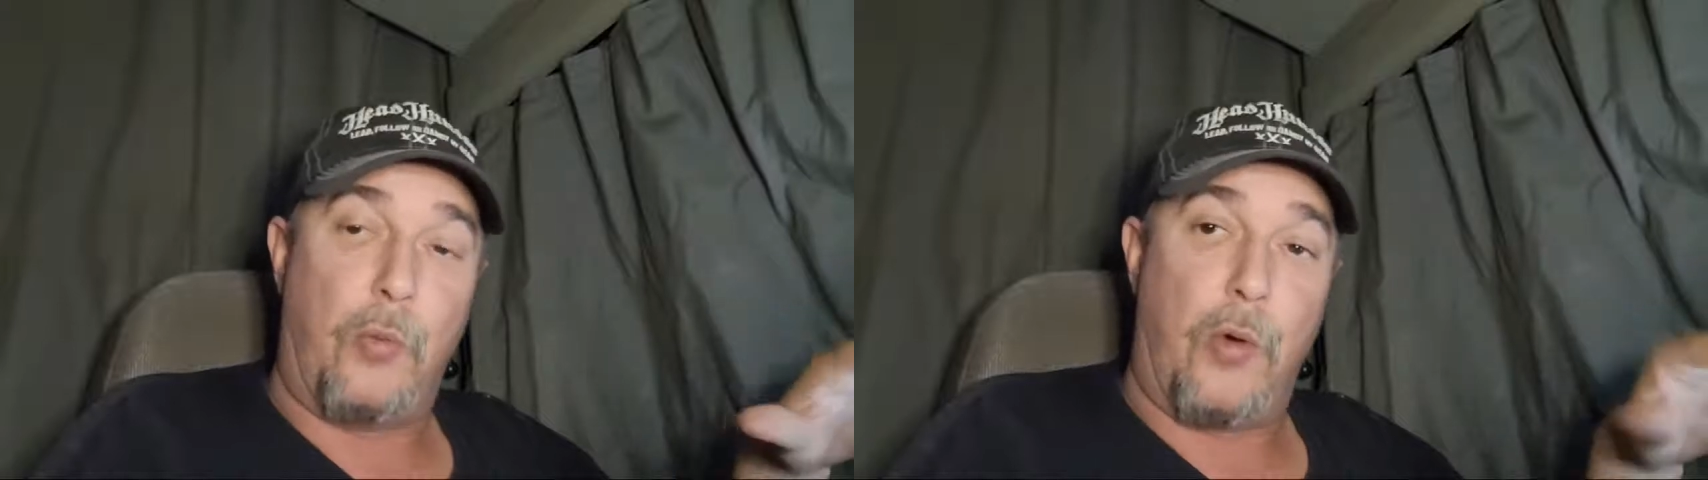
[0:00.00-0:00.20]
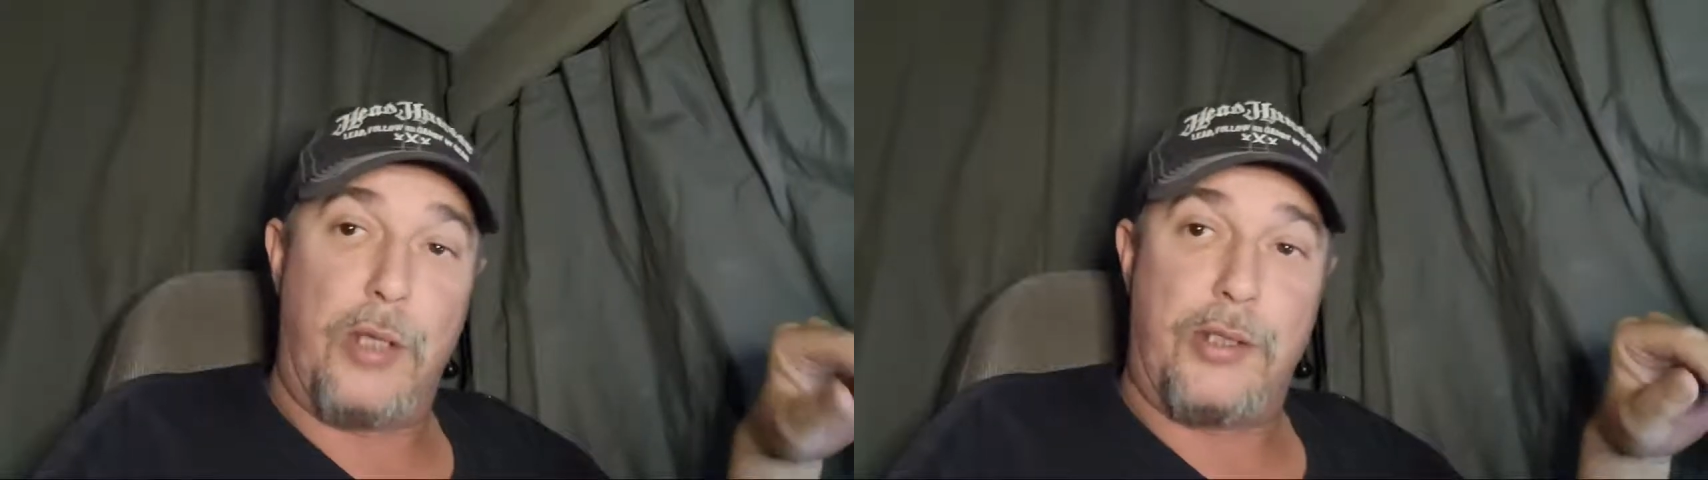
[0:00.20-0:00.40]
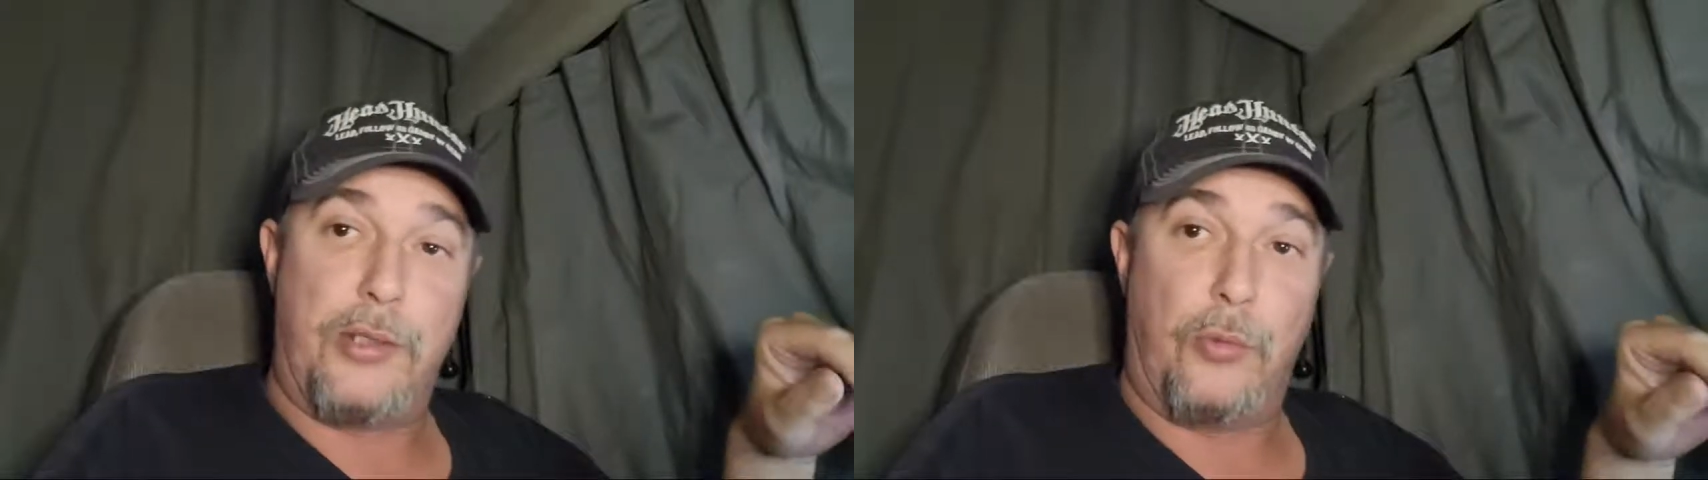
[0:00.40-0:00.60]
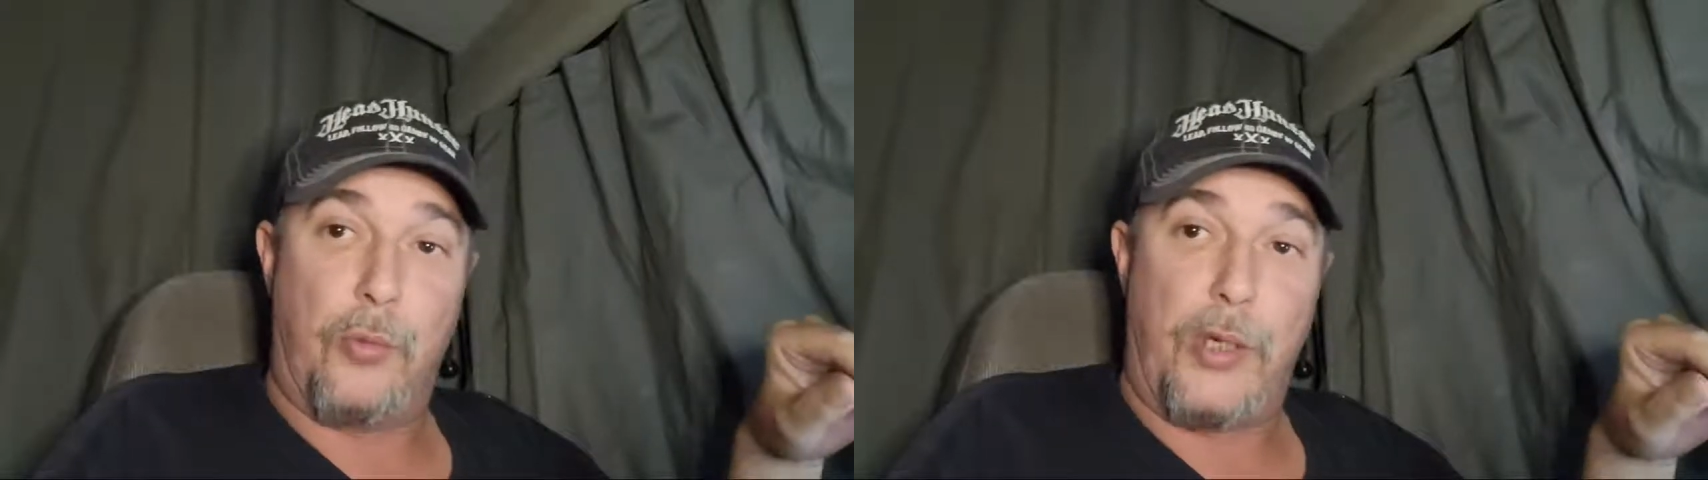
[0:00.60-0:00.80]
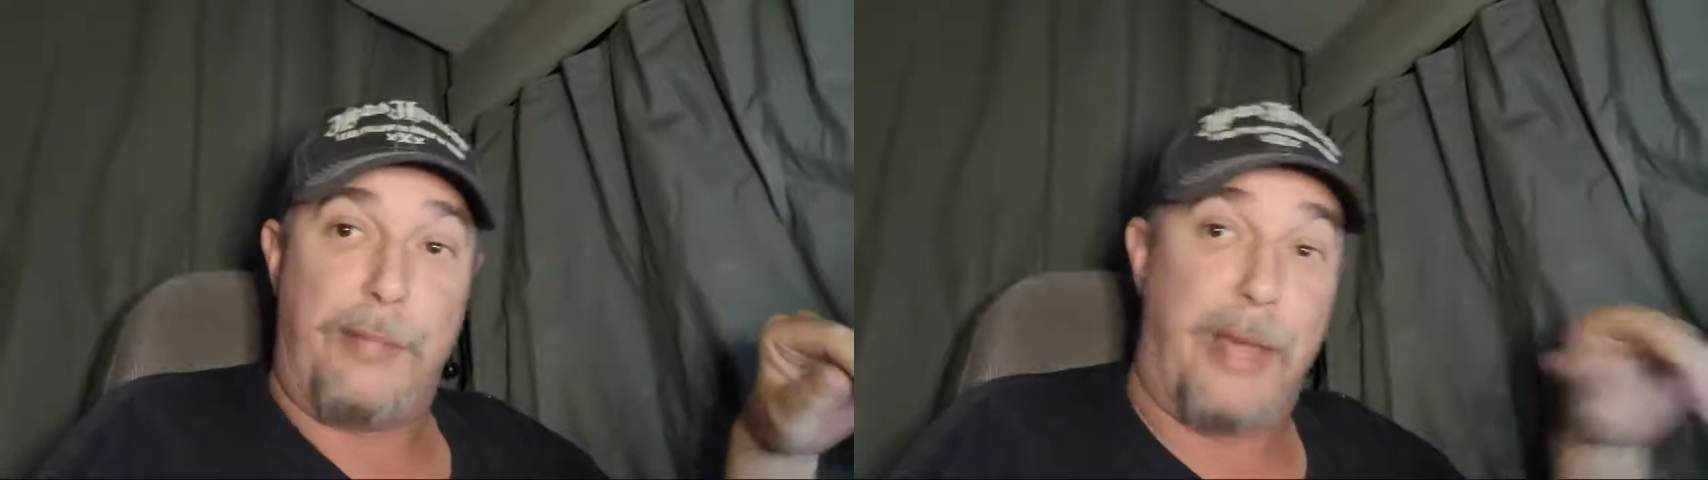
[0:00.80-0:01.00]
want to
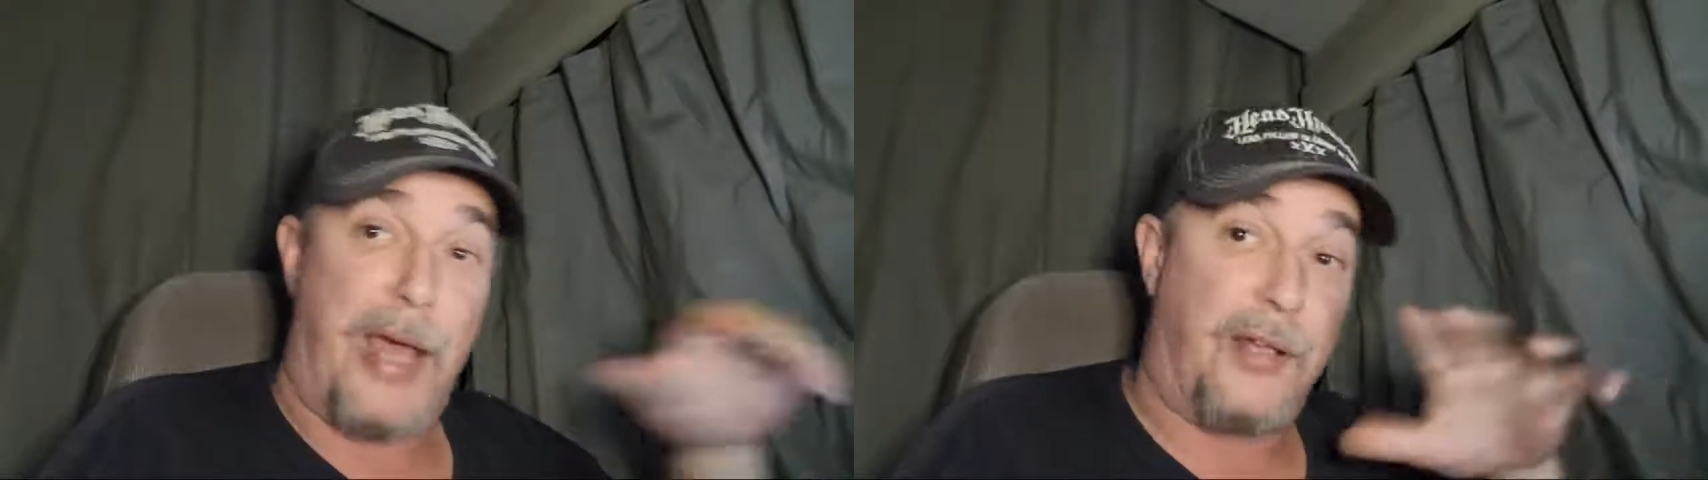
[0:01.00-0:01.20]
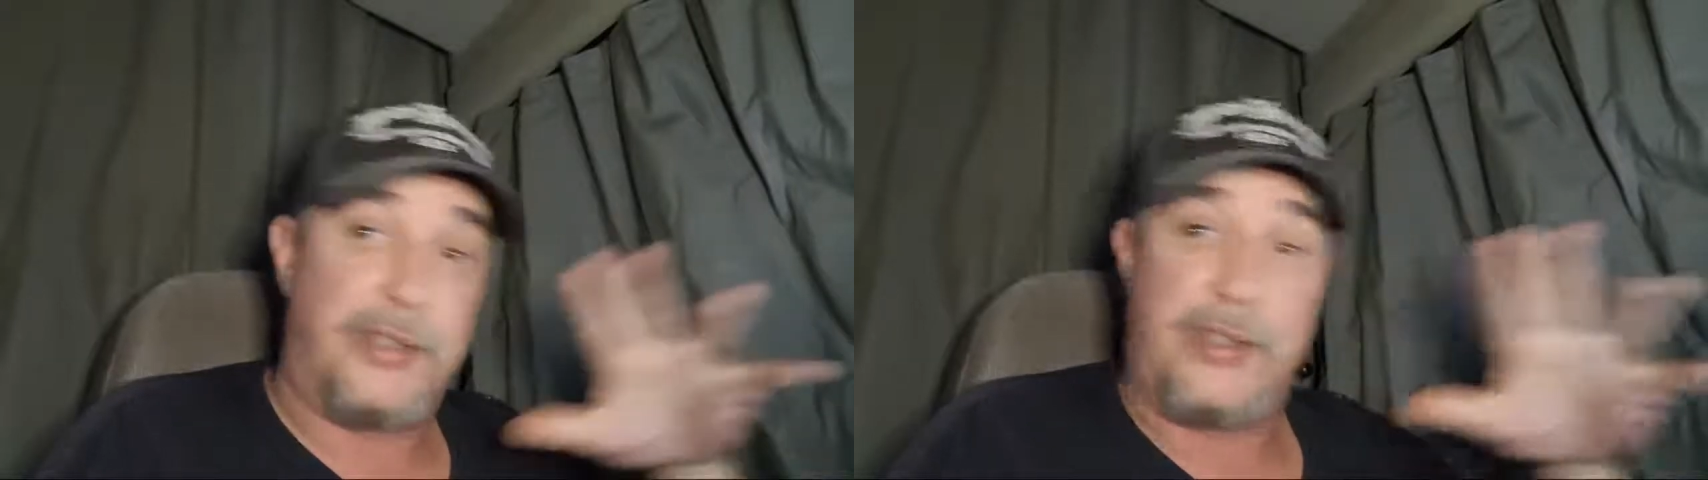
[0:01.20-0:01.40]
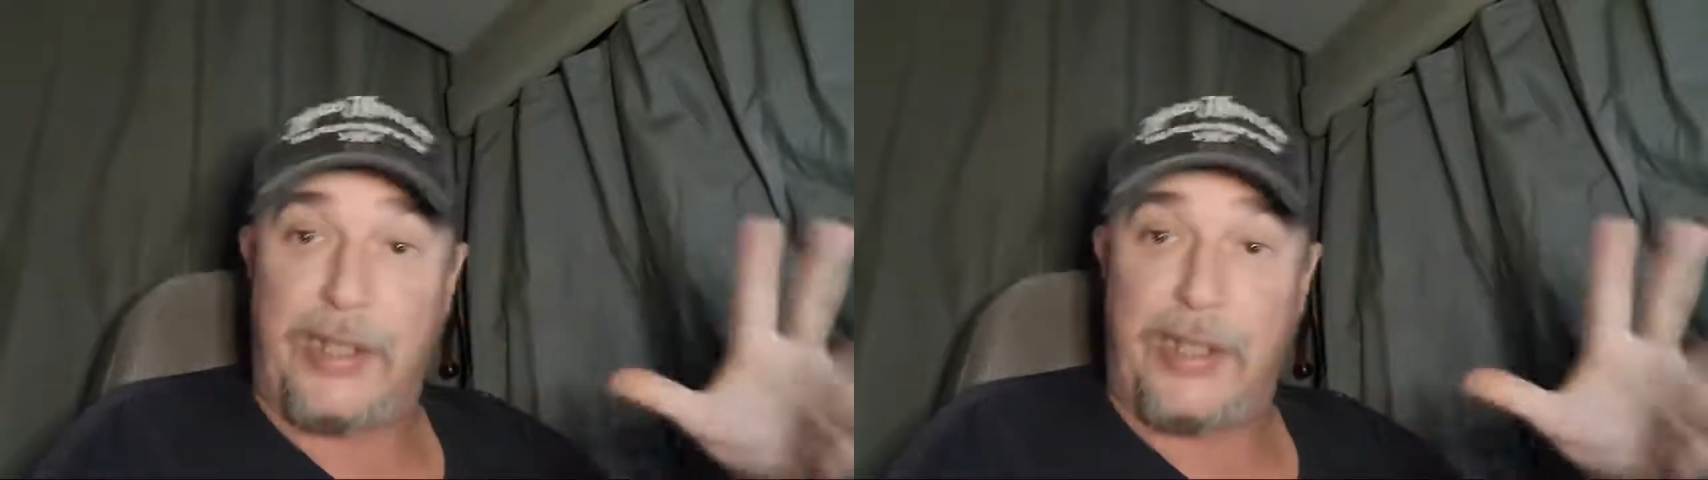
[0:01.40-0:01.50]
rebalance